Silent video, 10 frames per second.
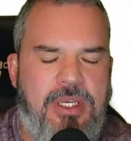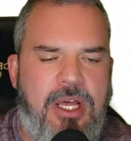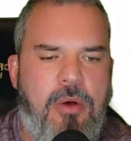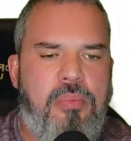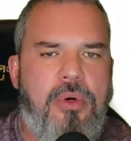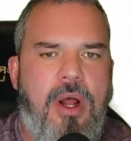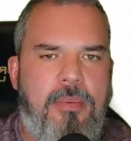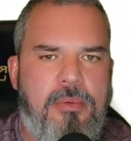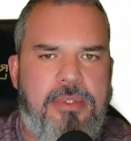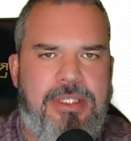I'll
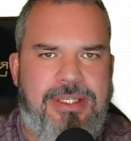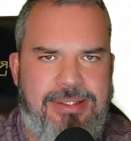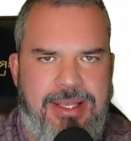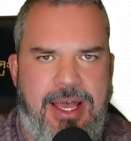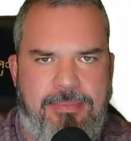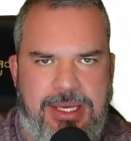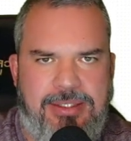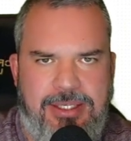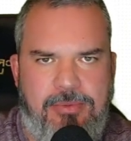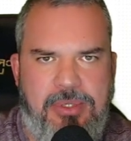probably design my
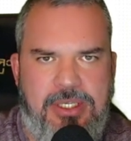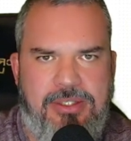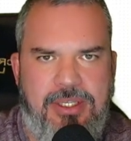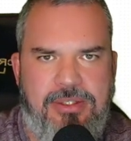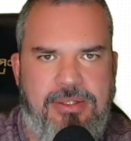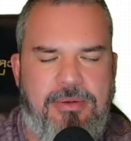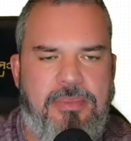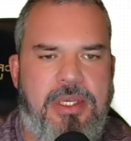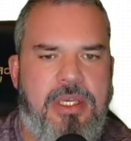CP system